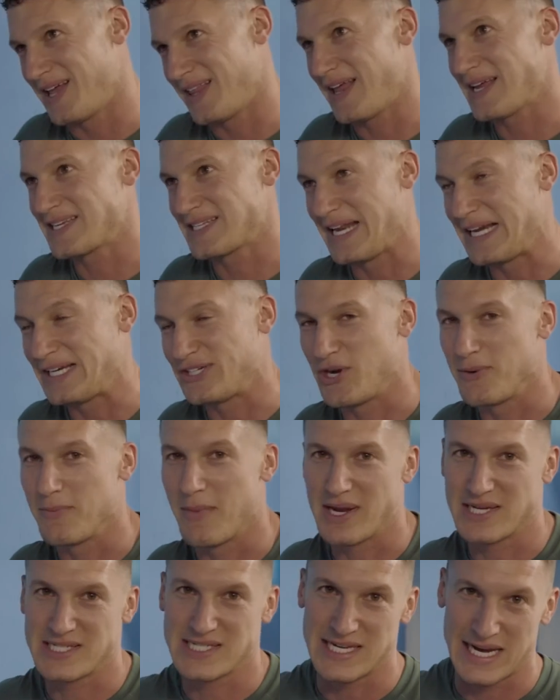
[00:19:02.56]
that's literally
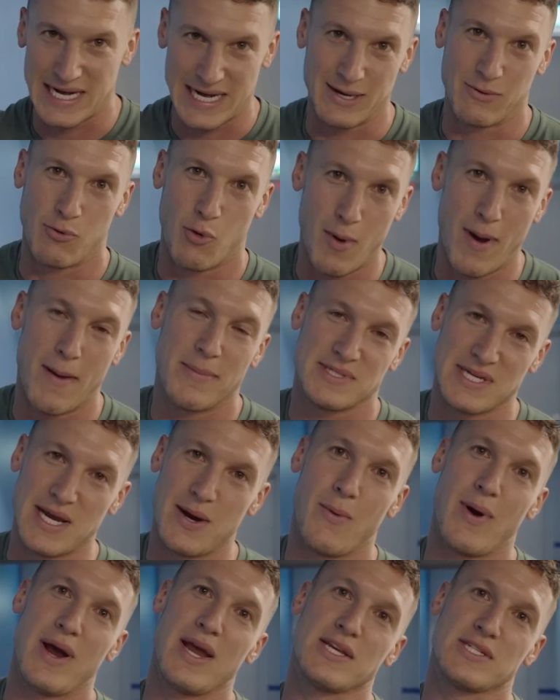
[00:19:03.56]
my second warm-up
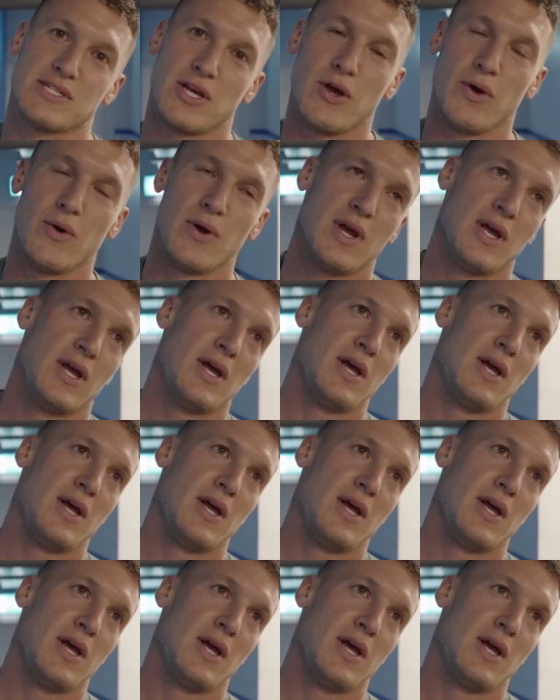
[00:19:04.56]
set weight. So